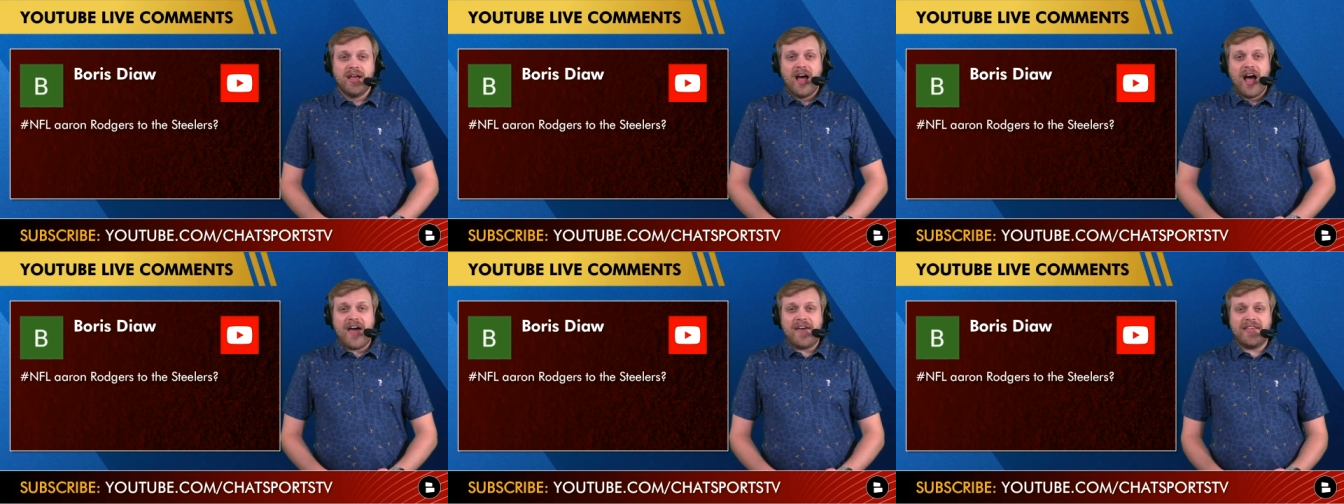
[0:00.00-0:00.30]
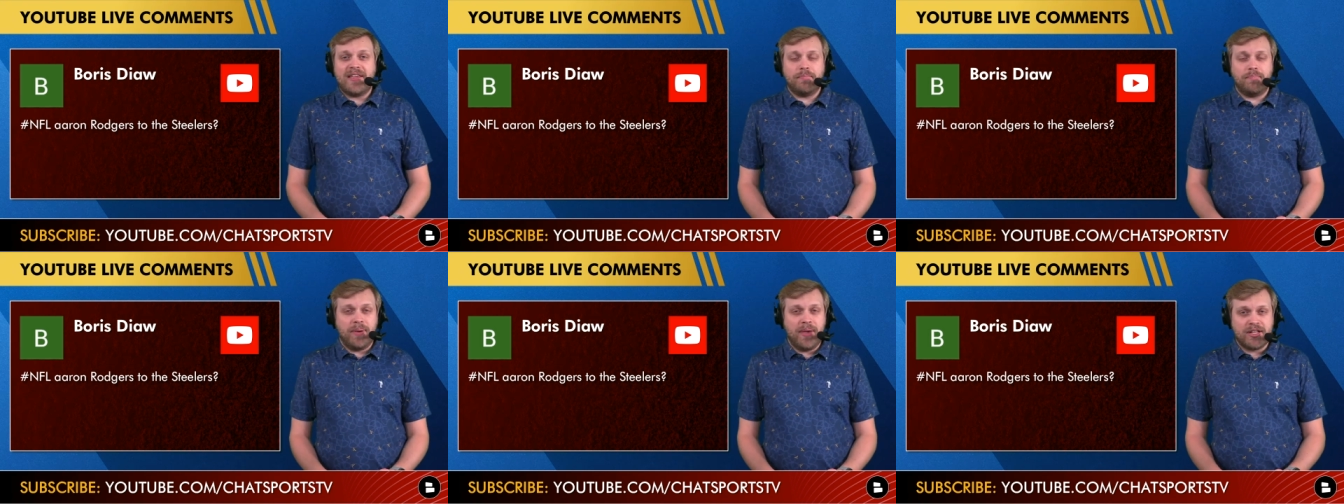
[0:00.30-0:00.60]
I
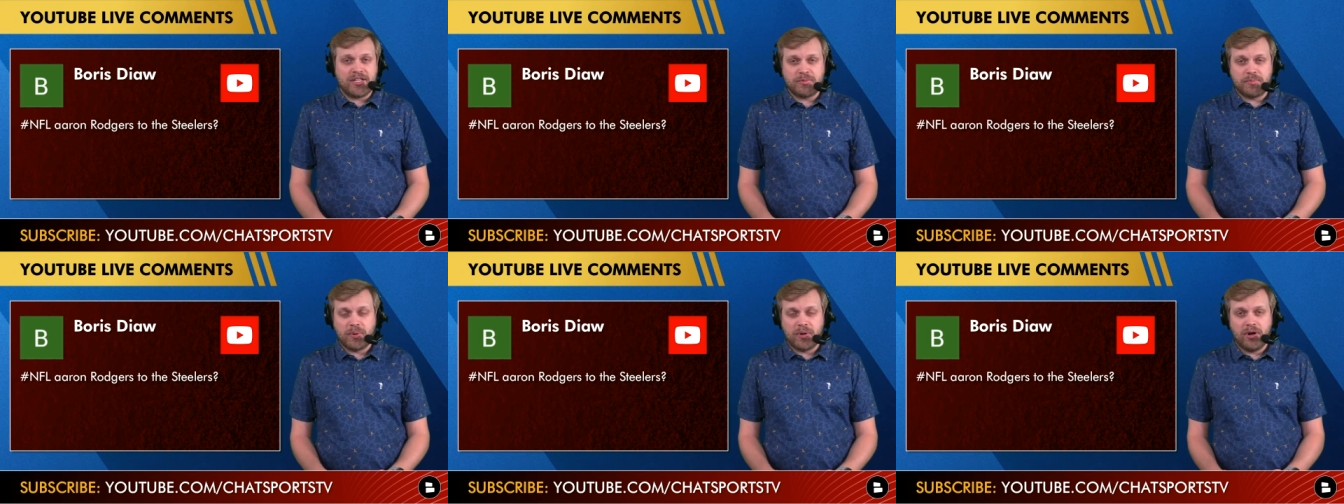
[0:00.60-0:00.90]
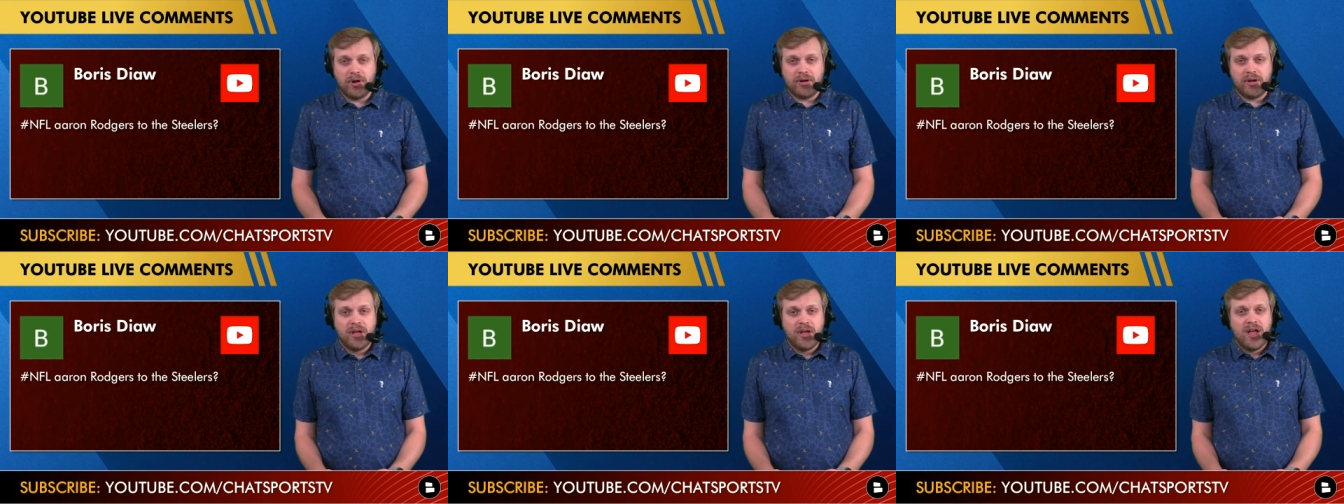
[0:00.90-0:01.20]
think
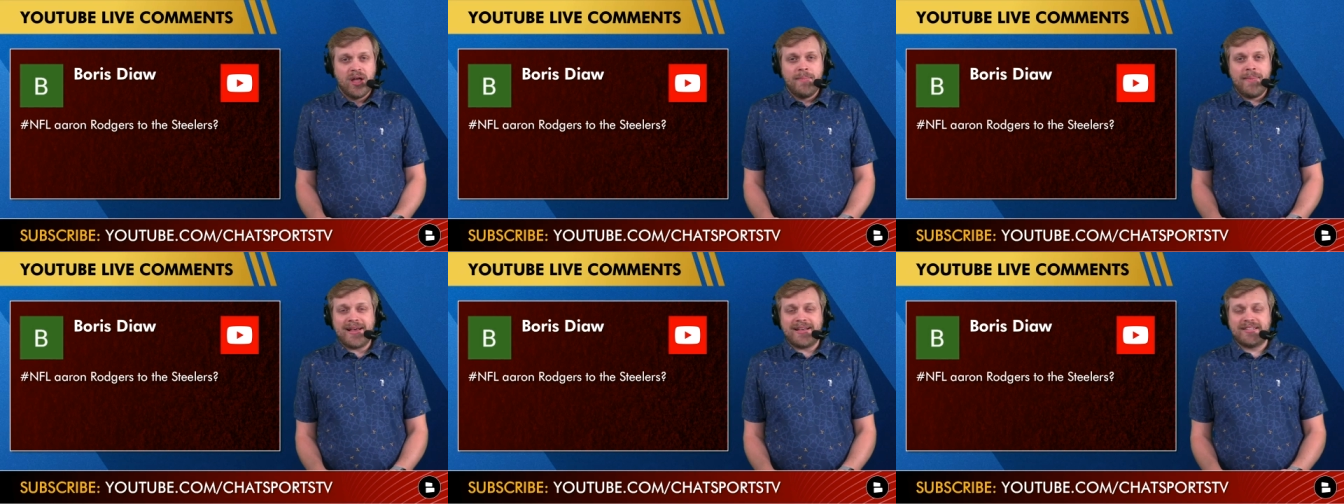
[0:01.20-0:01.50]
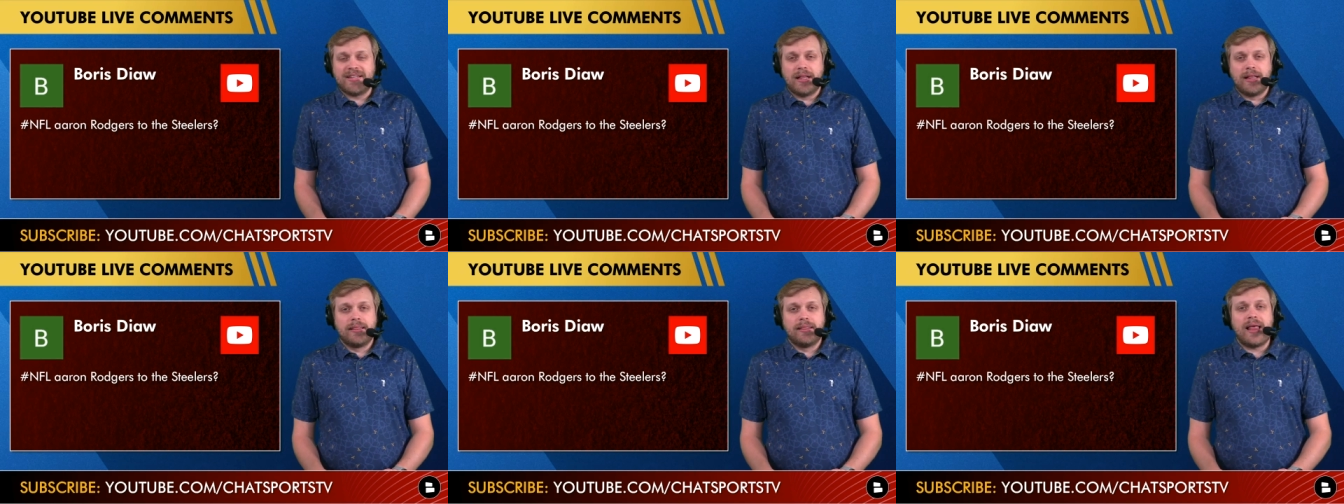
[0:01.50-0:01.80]
Pittsburgh makes
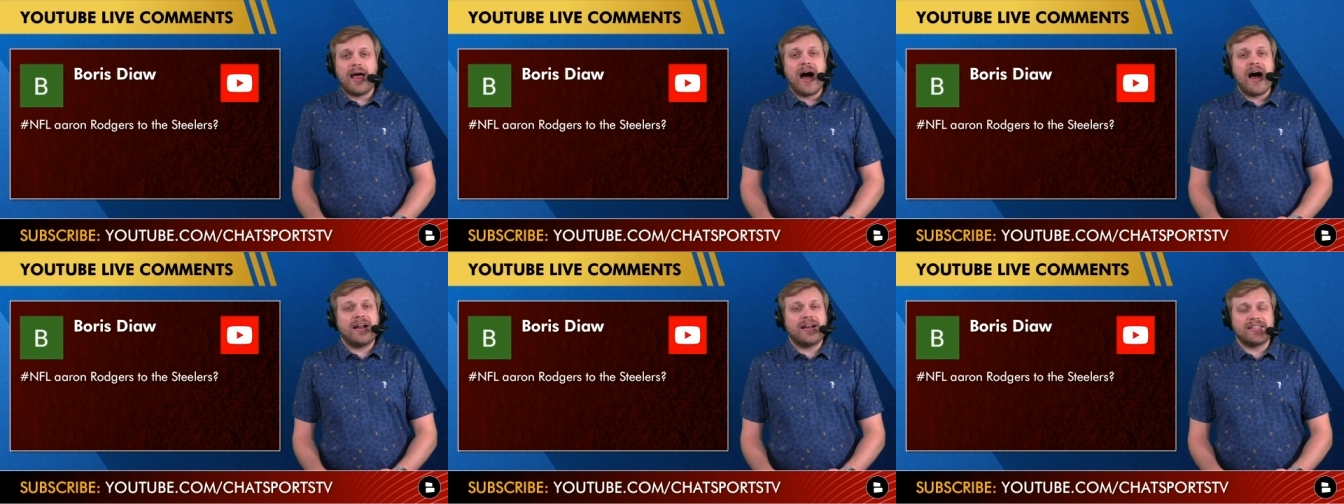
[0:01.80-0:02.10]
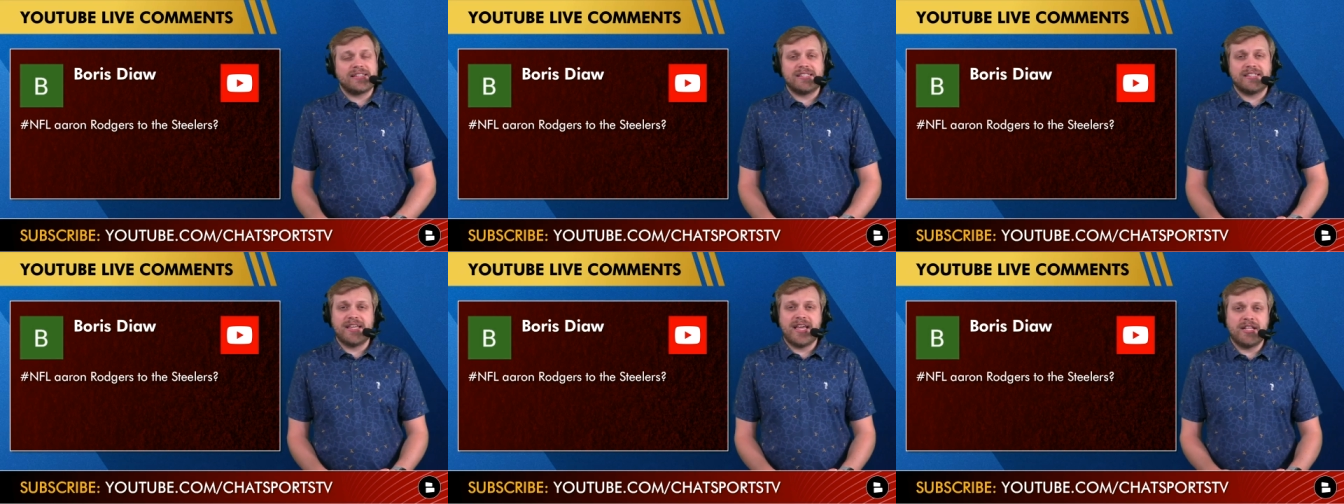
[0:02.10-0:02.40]
a lot of
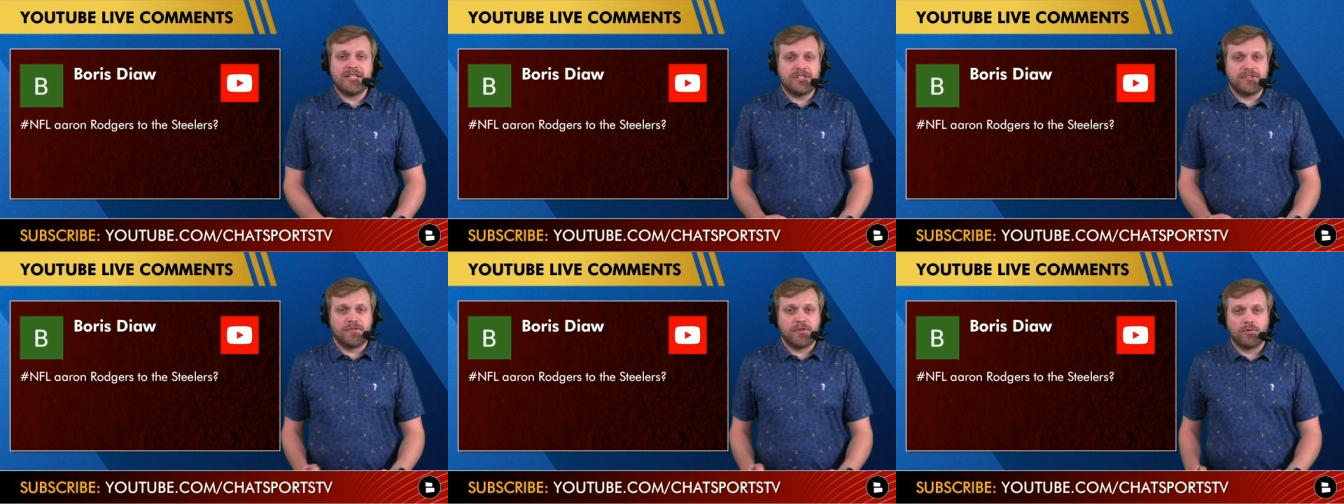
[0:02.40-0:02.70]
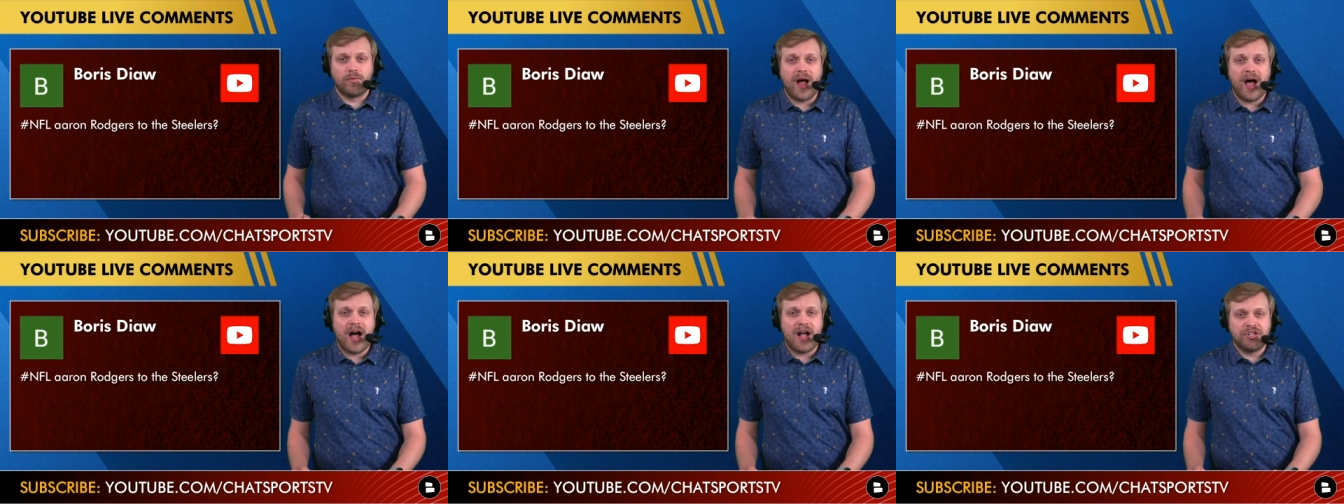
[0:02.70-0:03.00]
sense for
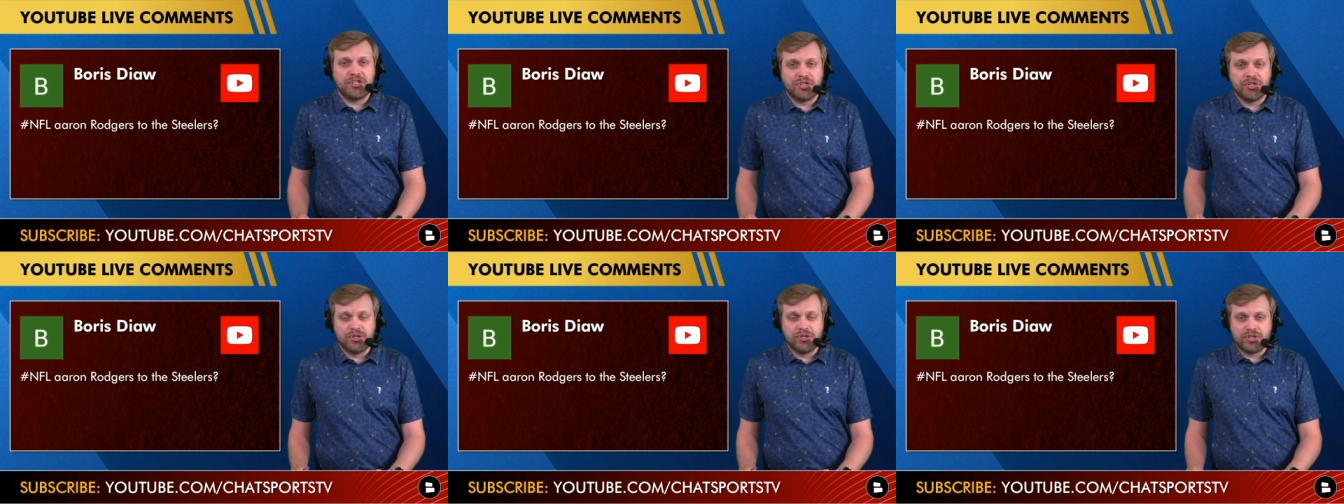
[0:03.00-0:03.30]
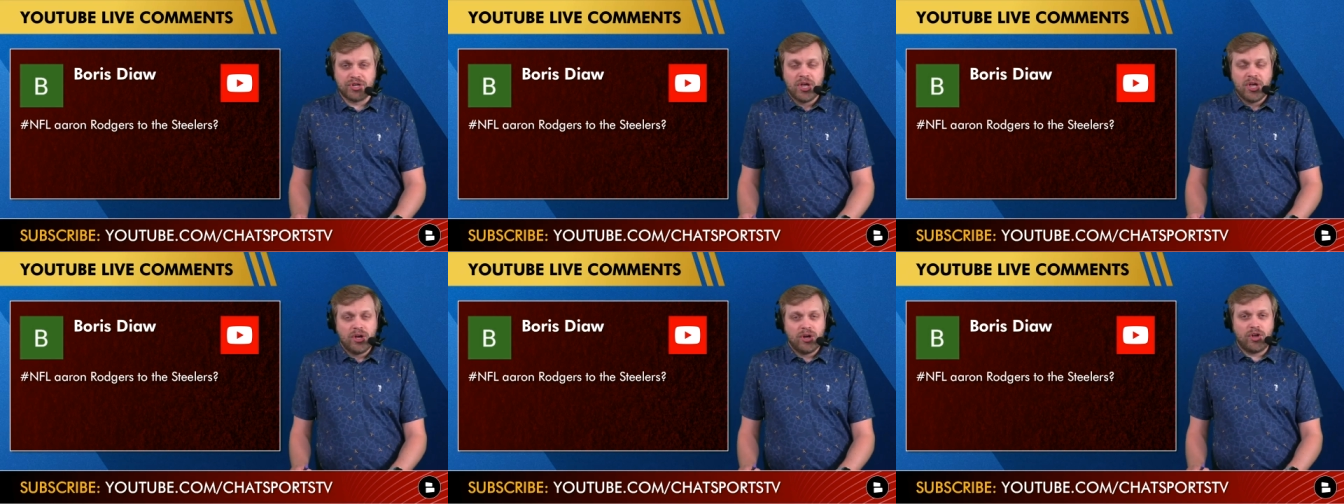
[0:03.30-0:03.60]
Rodgers.